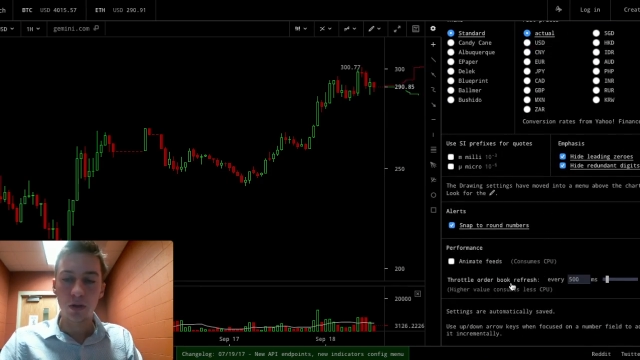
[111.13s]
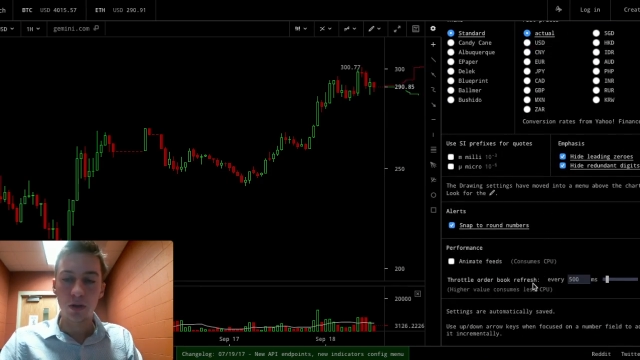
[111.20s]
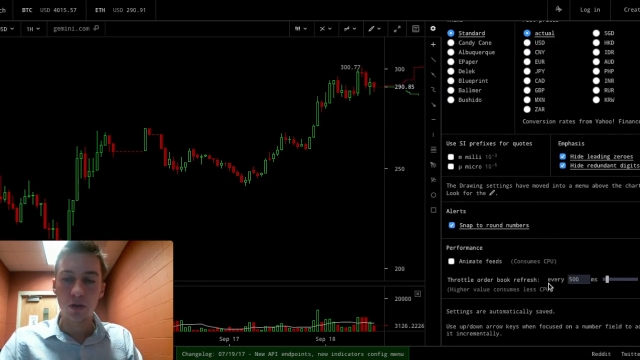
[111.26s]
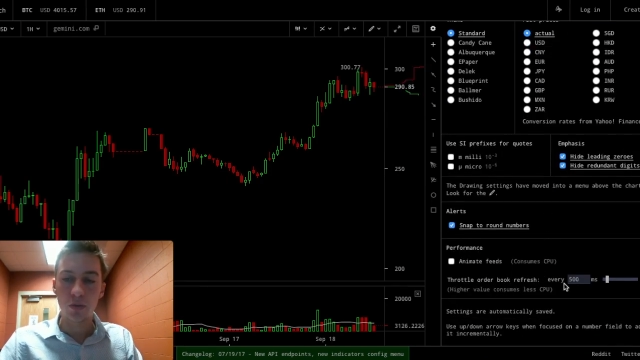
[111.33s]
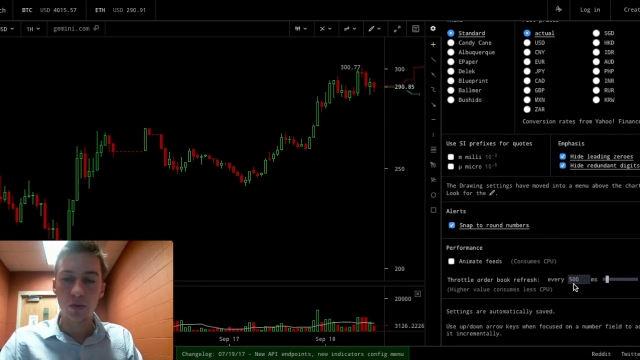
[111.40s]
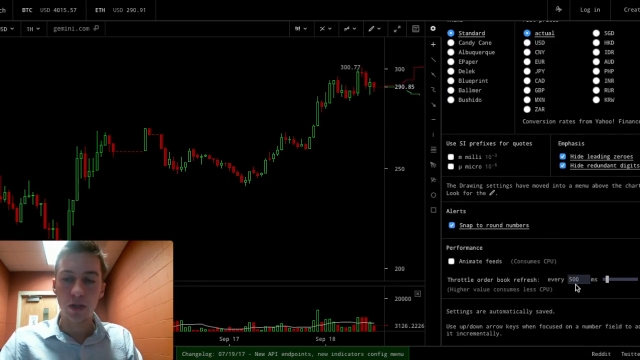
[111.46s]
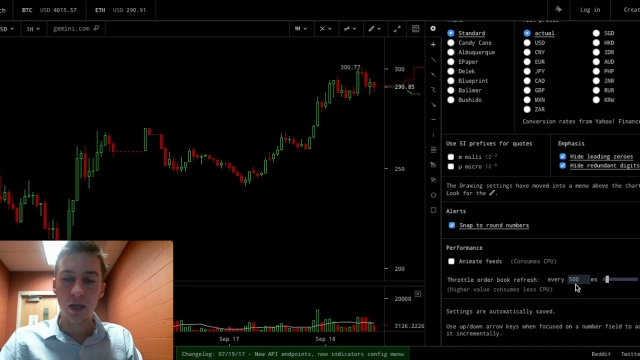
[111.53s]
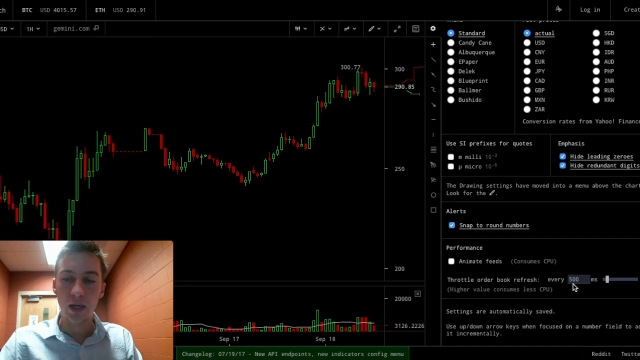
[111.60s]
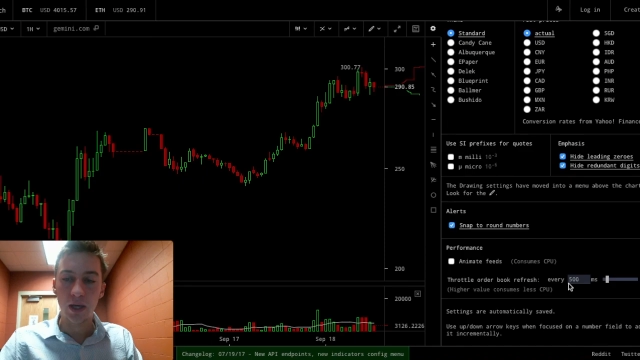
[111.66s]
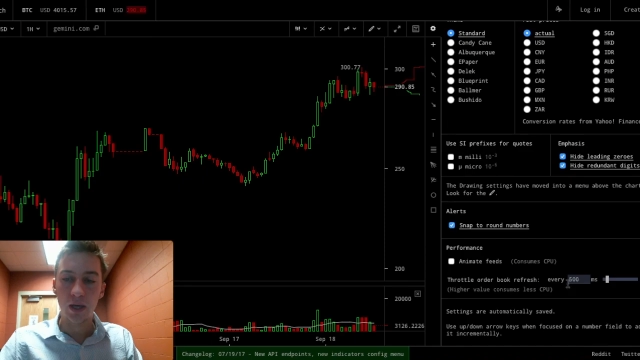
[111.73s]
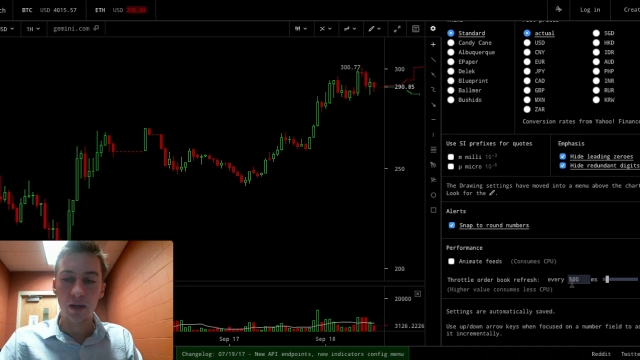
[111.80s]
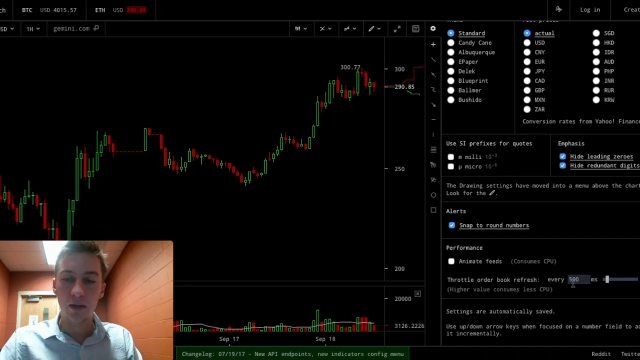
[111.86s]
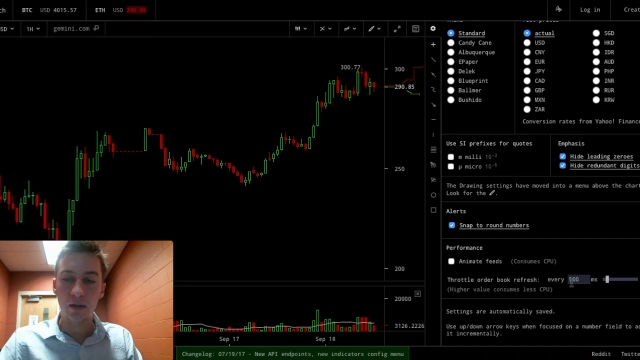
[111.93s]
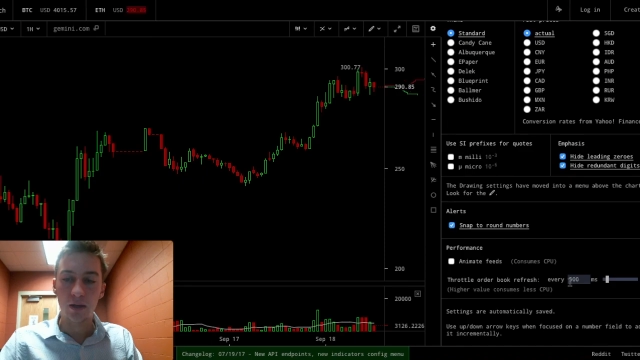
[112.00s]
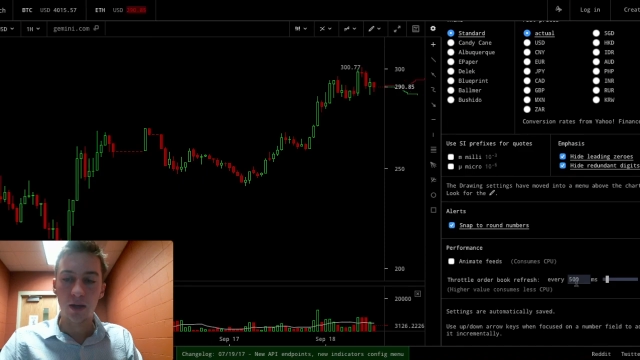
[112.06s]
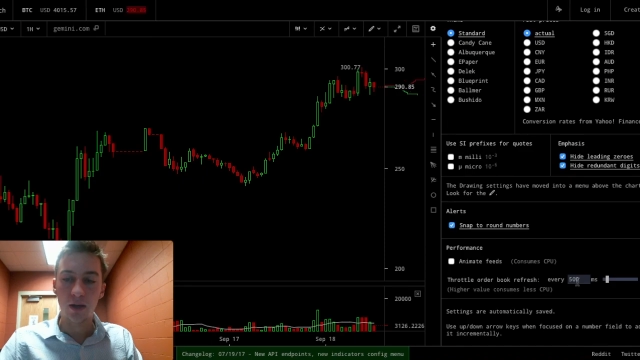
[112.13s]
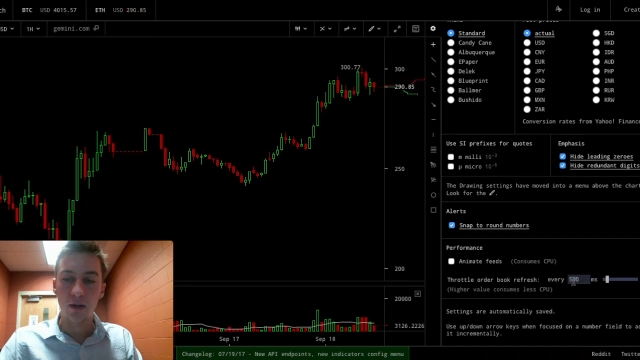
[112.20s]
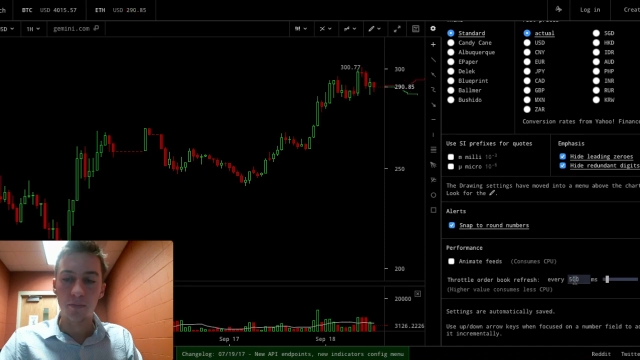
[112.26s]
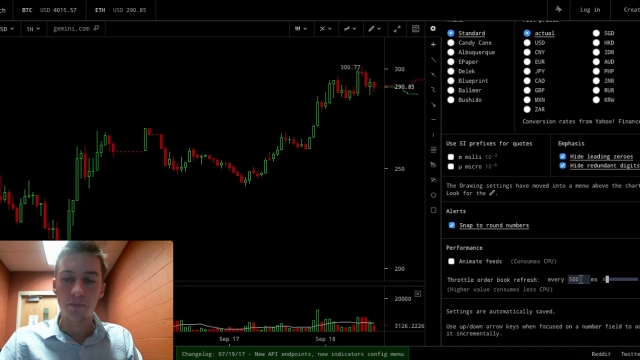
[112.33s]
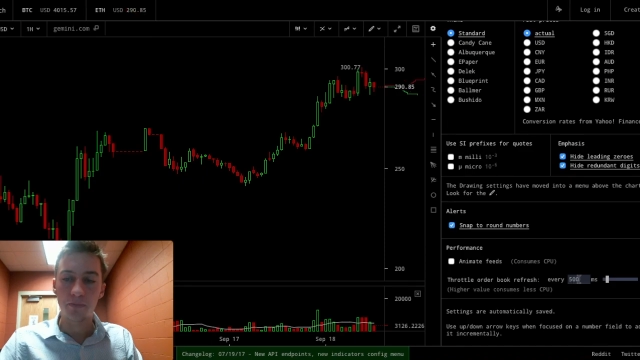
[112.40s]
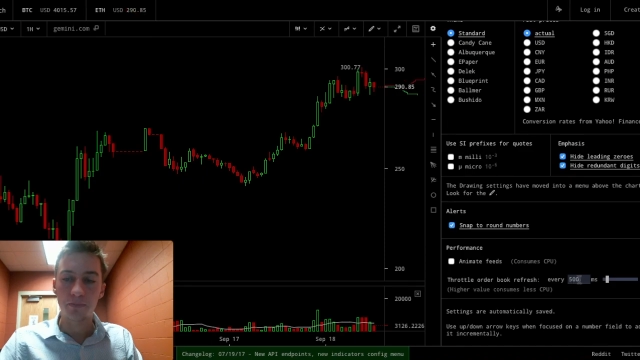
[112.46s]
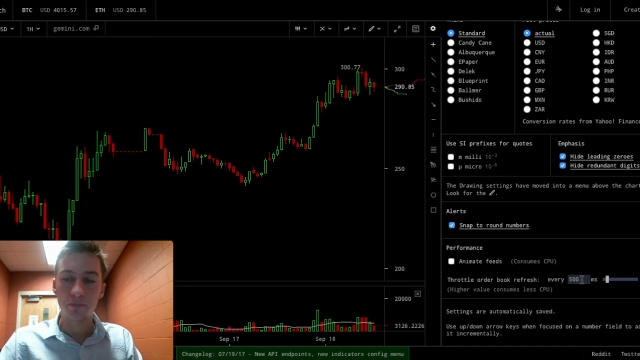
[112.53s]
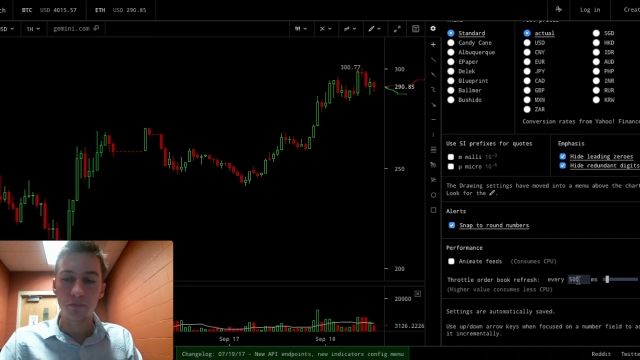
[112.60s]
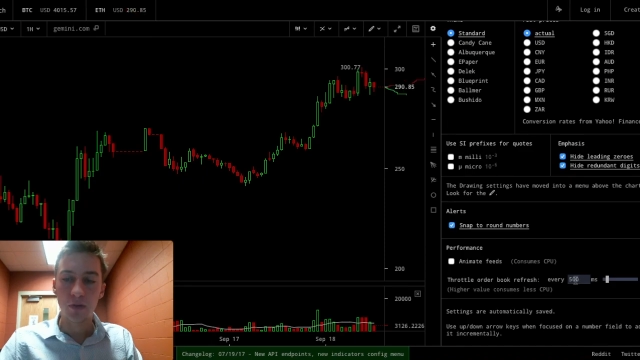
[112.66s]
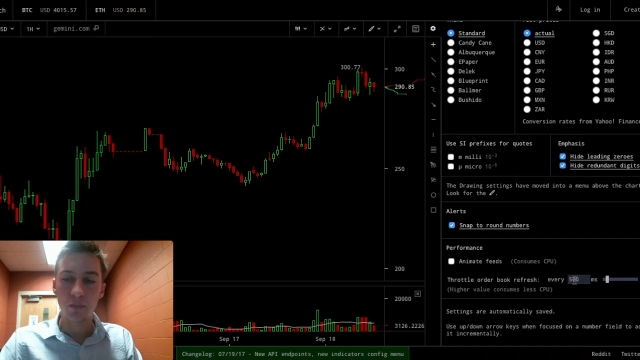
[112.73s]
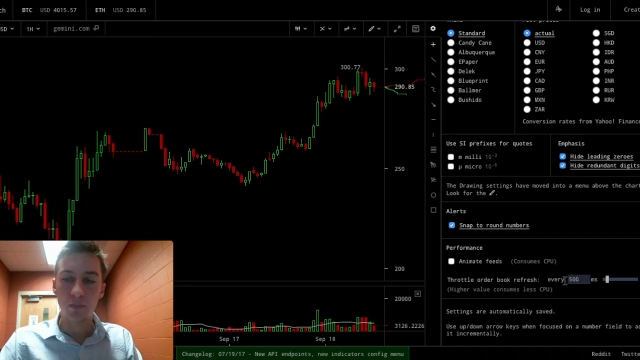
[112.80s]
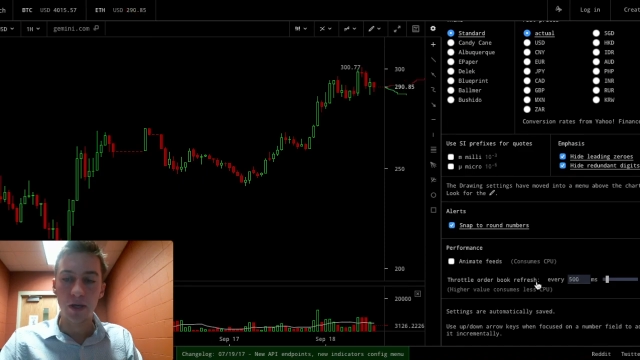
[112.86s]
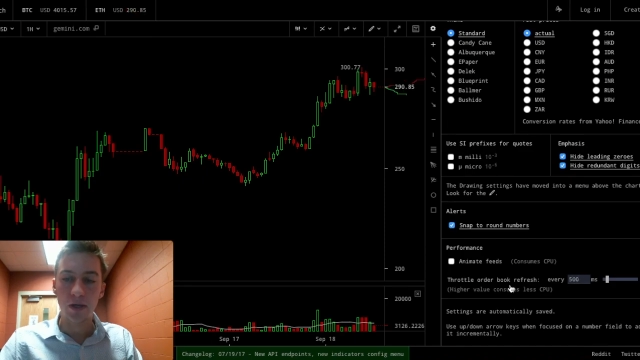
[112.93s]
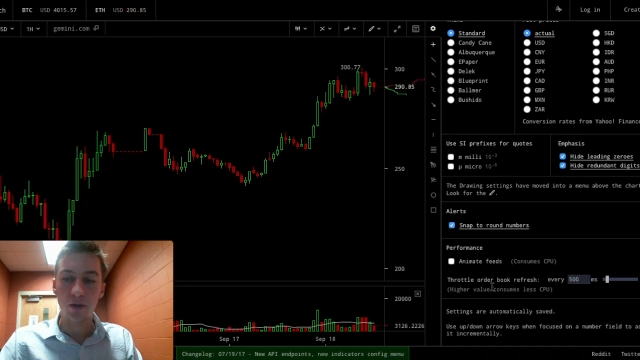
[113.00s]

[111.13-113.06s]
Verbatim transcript: you can make